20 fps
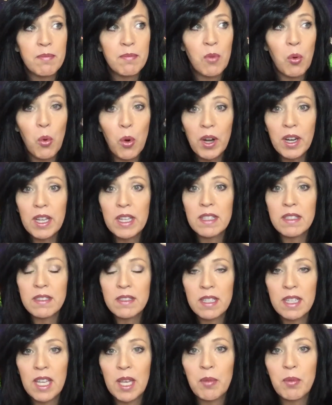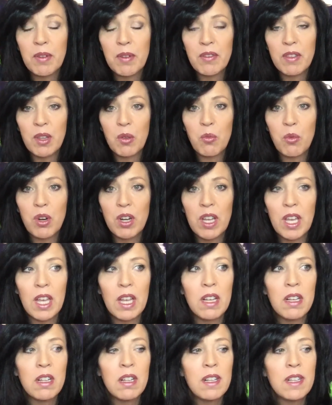organs to keep everything
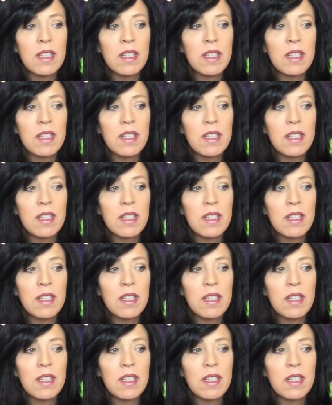working.